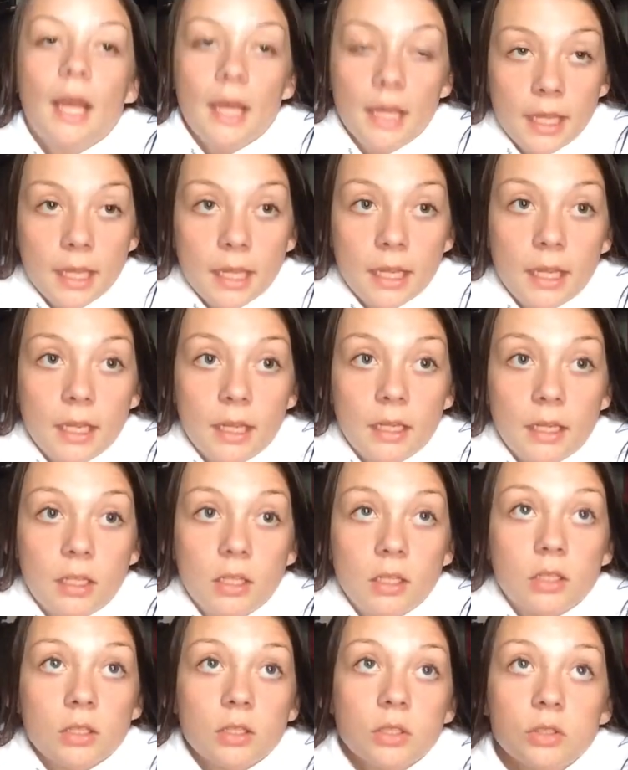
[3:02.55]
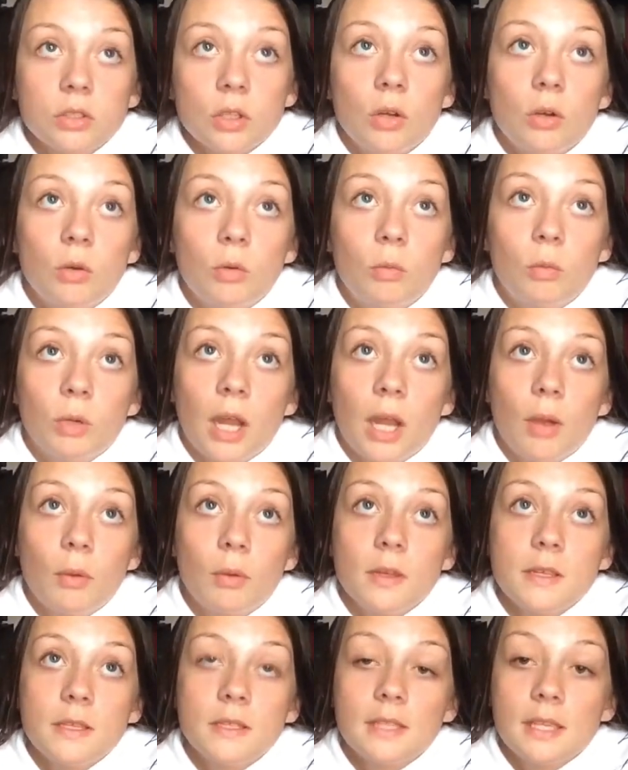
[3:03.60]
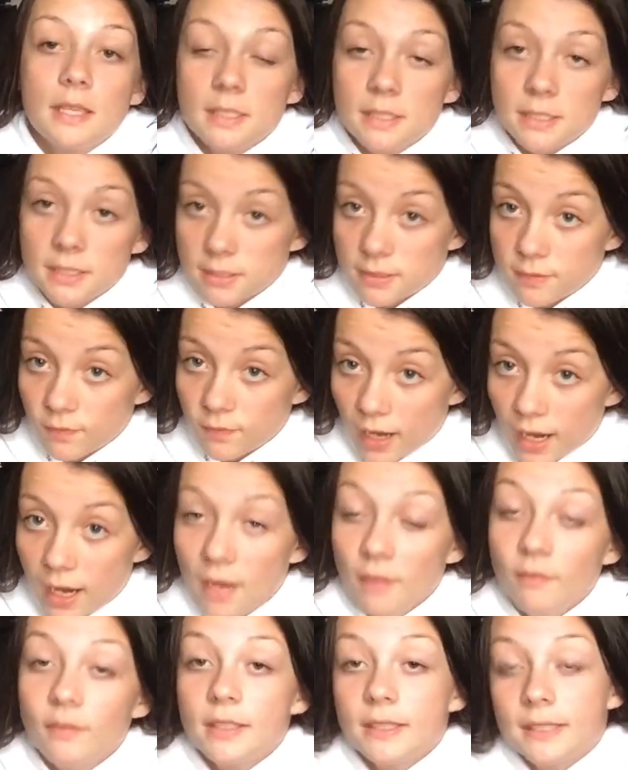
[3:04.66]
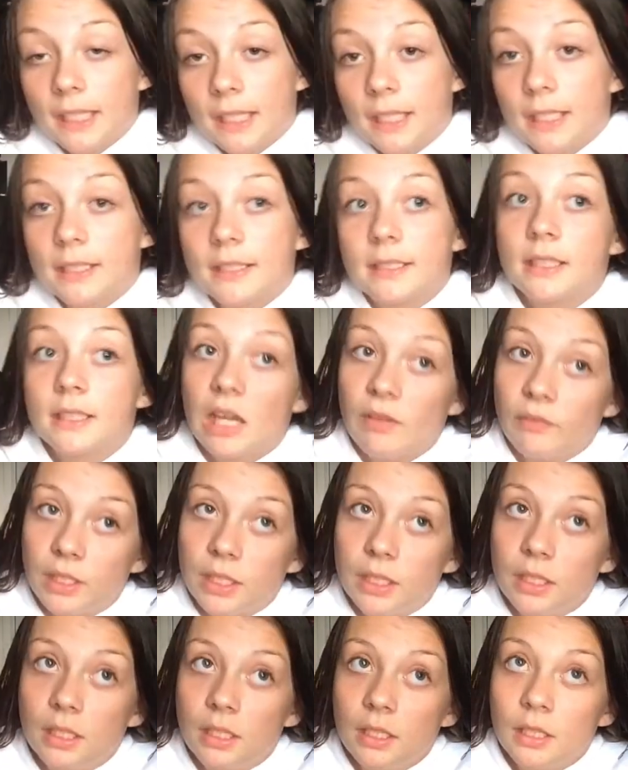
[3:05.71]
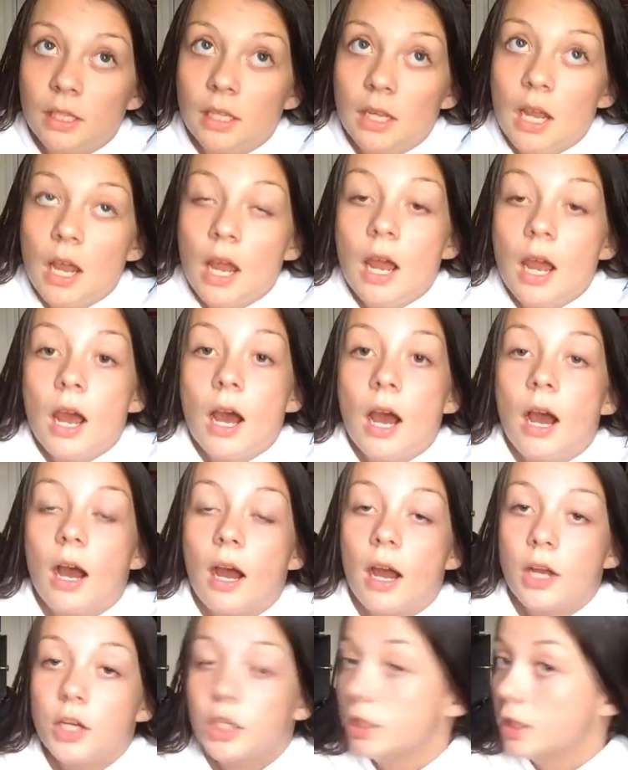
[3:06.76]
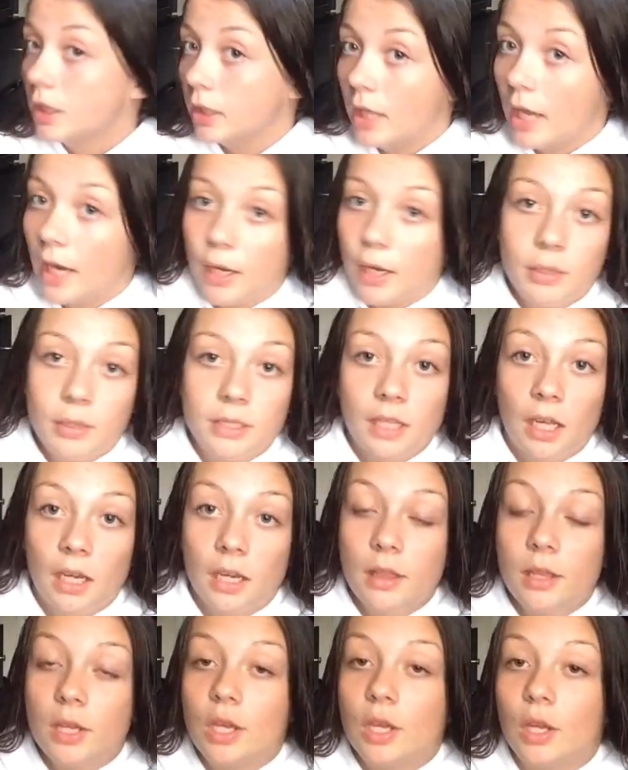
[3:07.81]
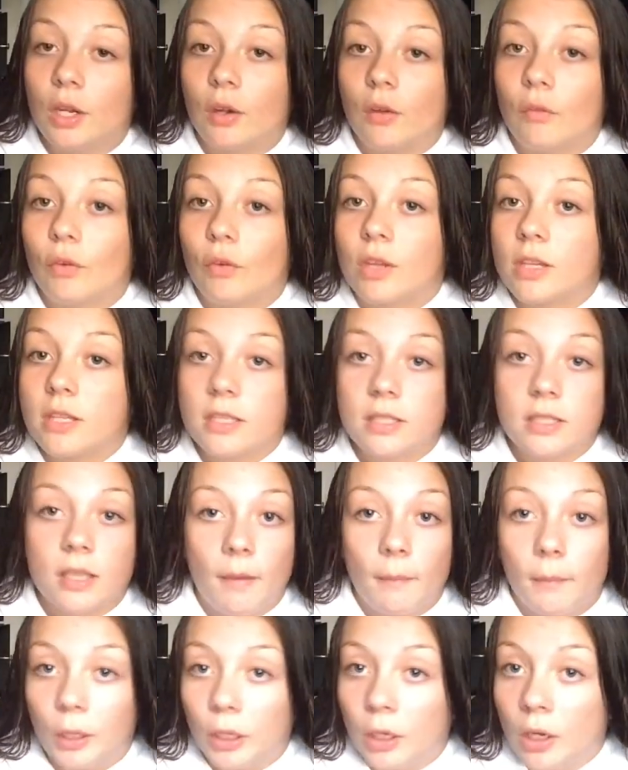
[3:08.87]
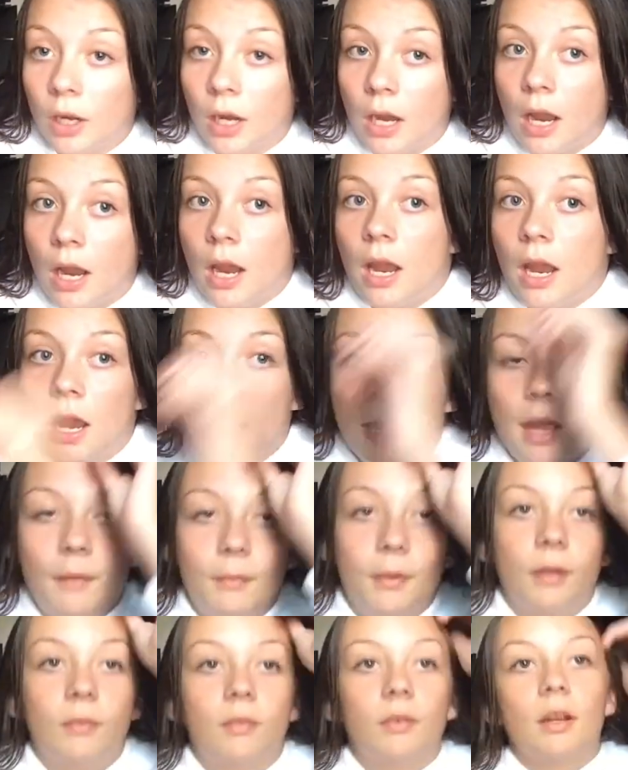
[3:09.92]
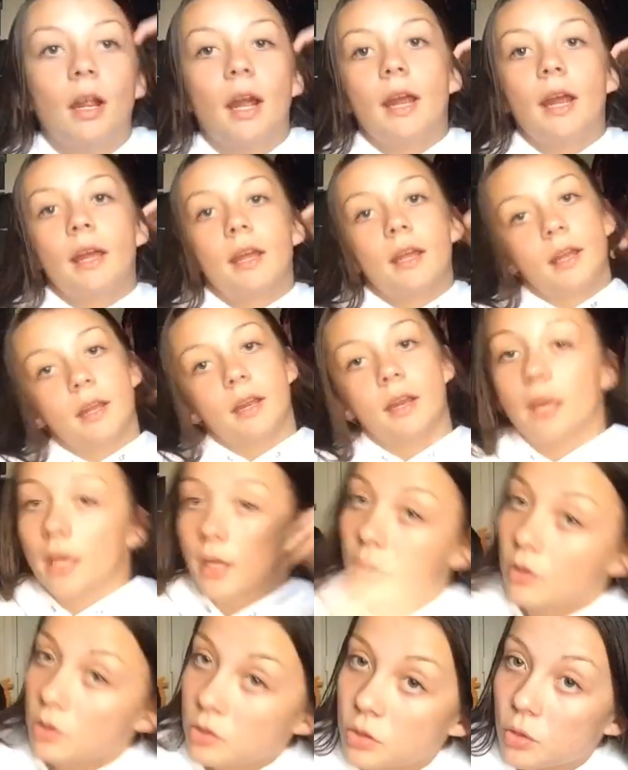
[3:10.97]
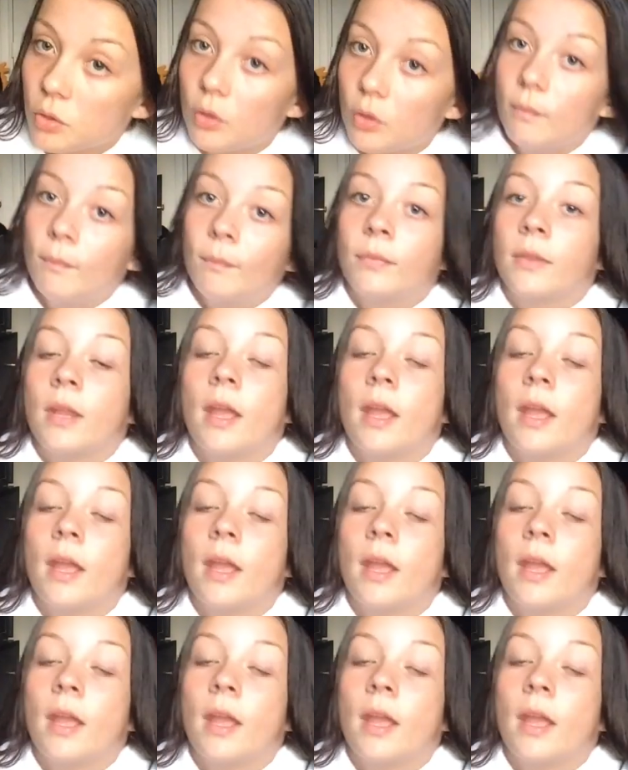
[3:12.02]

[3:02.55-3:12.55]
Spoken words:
And so when I was 5, 6, 7, I just did the 8 weeks out of the year for the summer, and whenever I hit 8 years old,